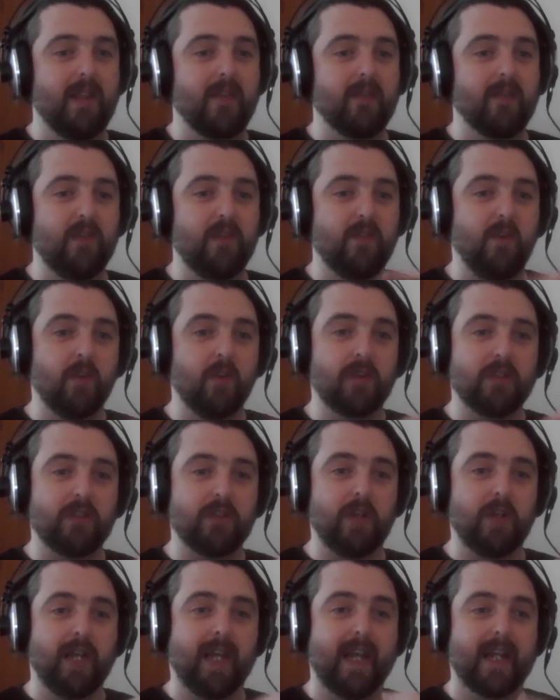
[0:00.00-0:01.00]
they've all just
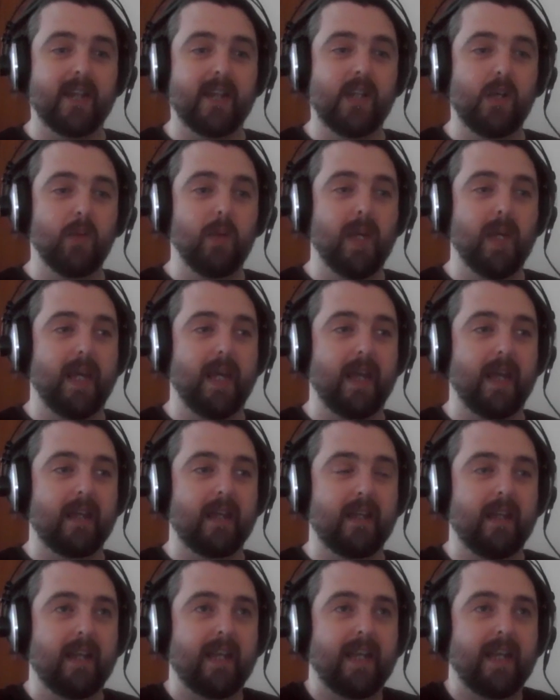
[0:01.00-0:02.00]
got it hidden away.
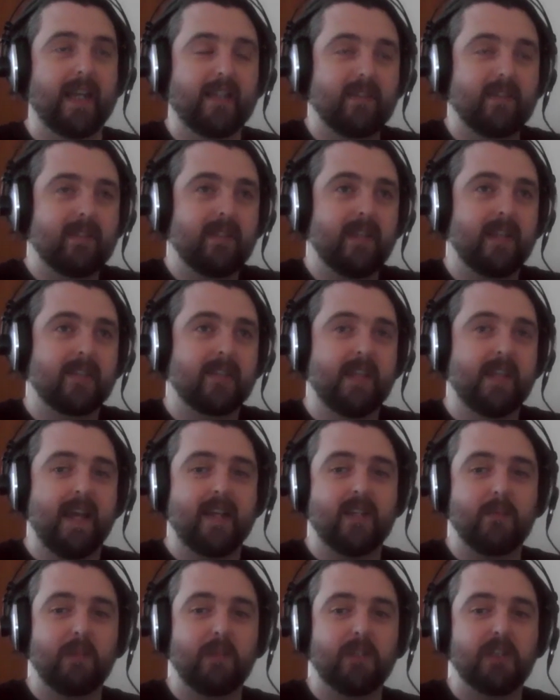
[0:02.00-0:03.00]
Like it's
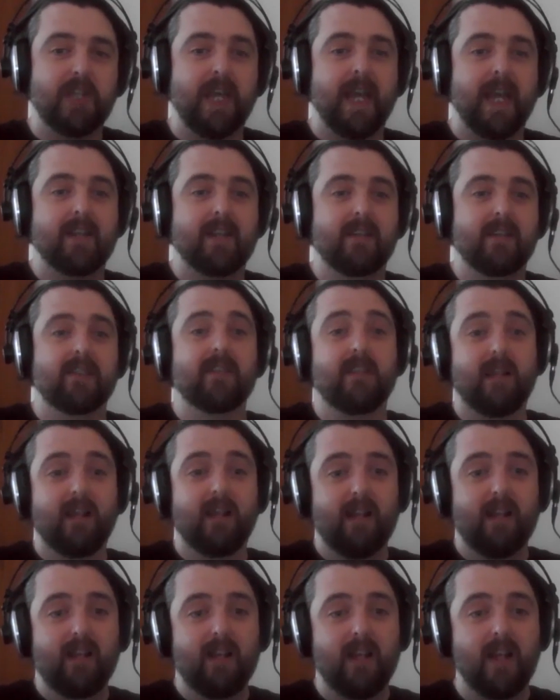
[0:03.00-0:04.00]
there to be shared and
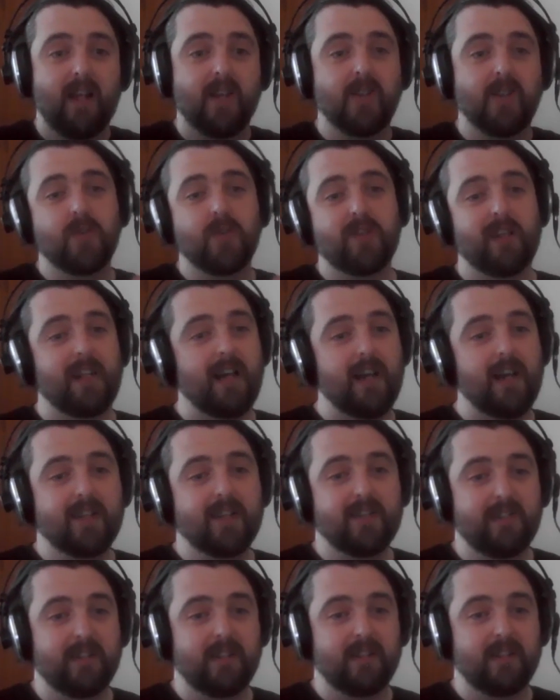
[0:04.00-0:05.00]

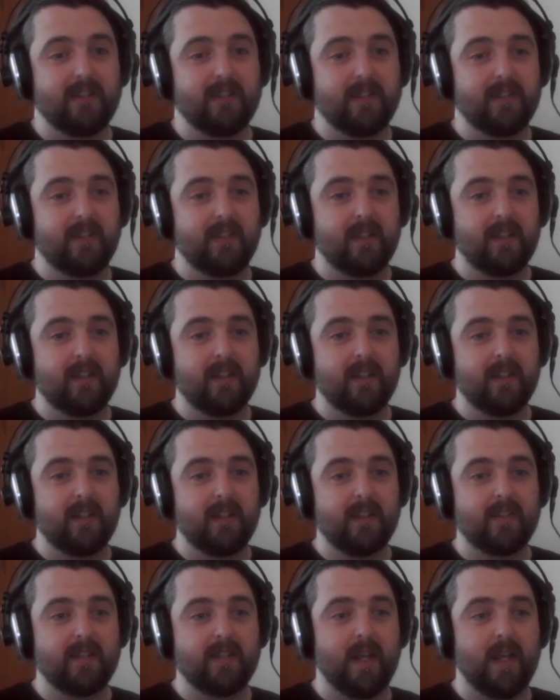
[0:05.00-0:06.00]
utilized and
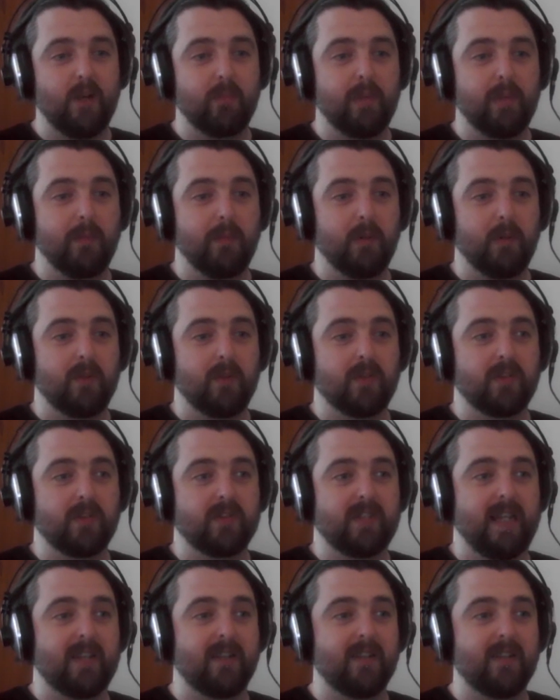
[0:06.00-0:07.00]
to help people
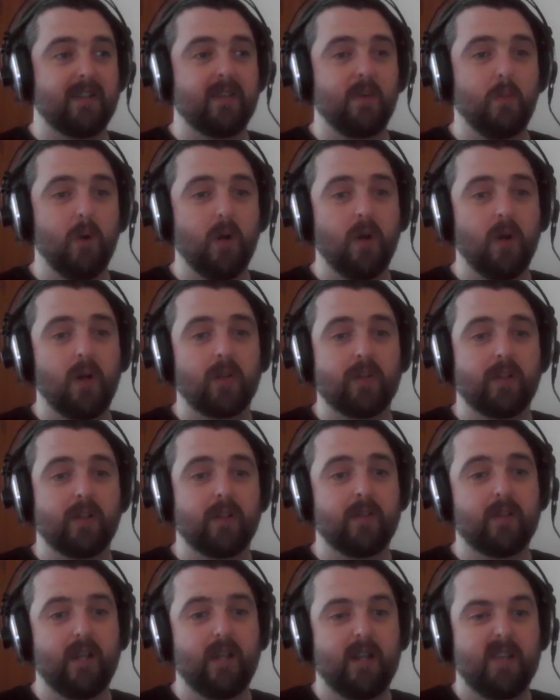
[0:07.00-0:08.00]
understand the world
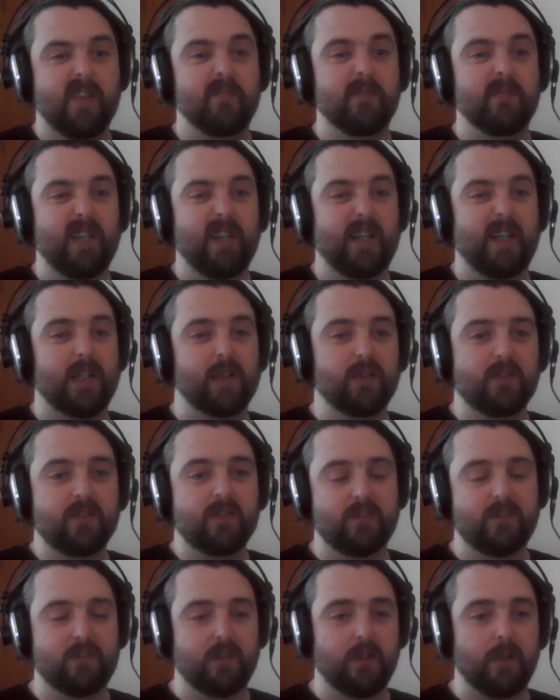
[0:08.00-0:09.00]
and
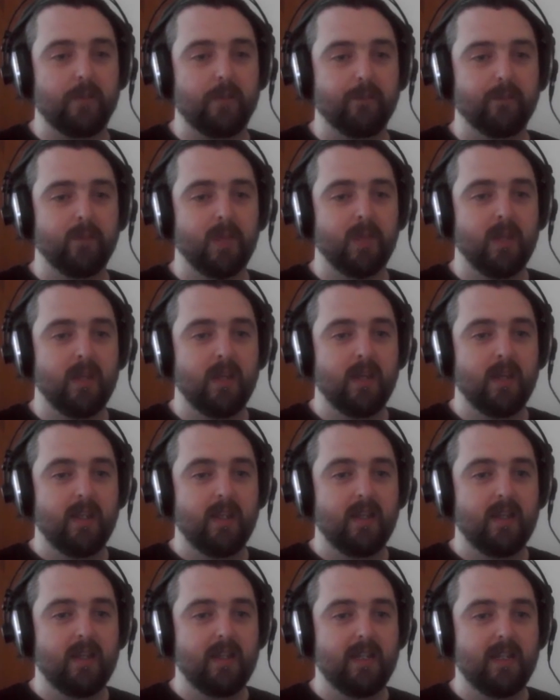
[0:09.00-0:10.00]
themselves. So
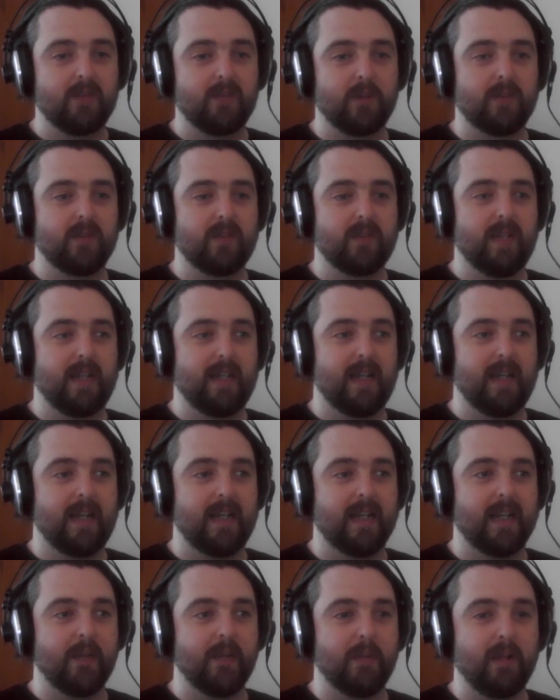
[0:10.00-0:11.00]
that's what I
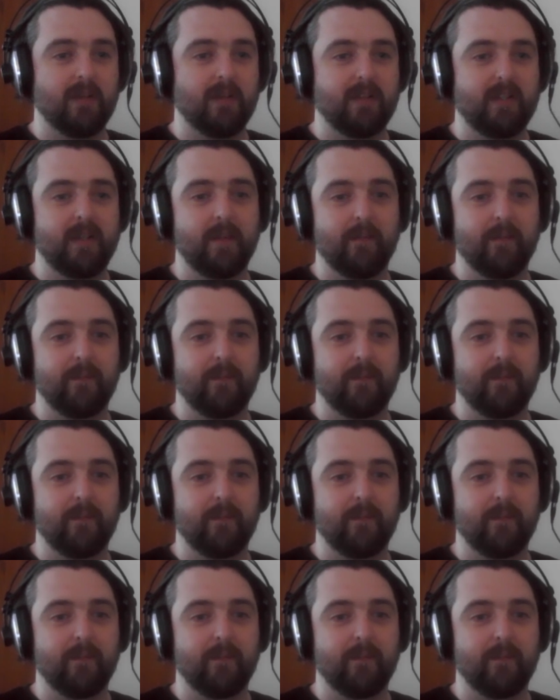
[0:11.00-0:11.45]
like about it.